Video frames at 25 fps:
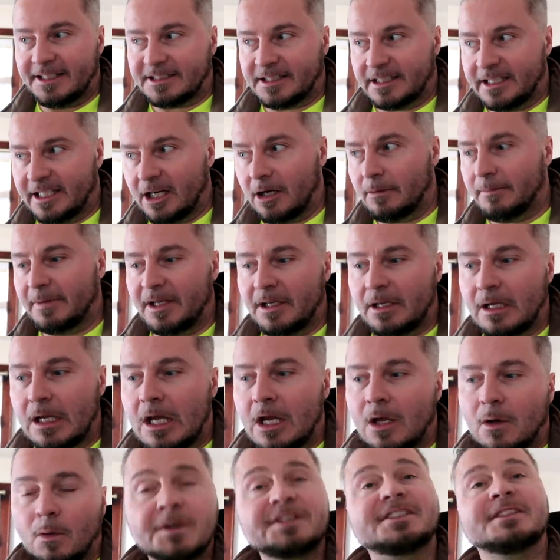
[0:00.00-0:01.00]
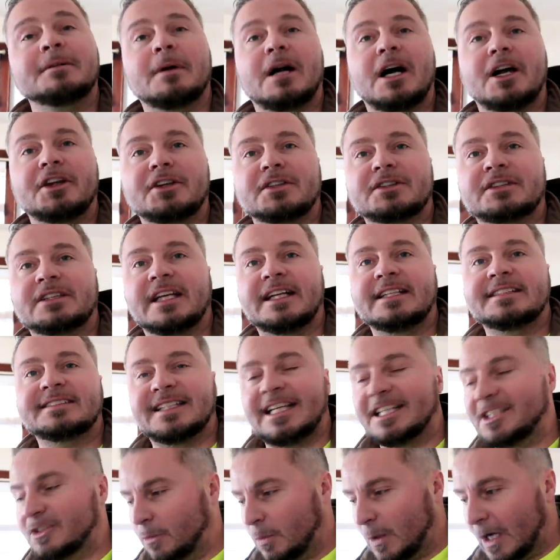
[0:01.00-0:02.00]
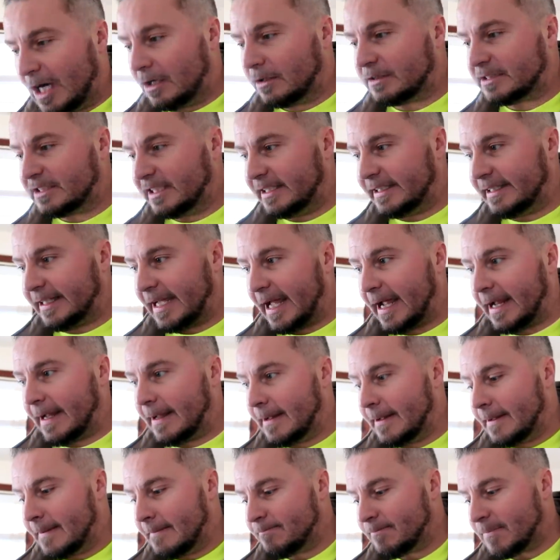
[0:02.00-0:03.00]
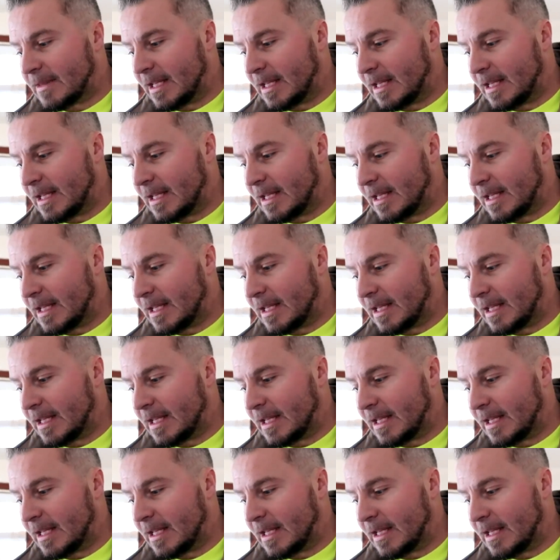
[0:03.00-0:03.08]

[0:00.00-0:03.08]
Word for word: He's going to help me with some other things as well today.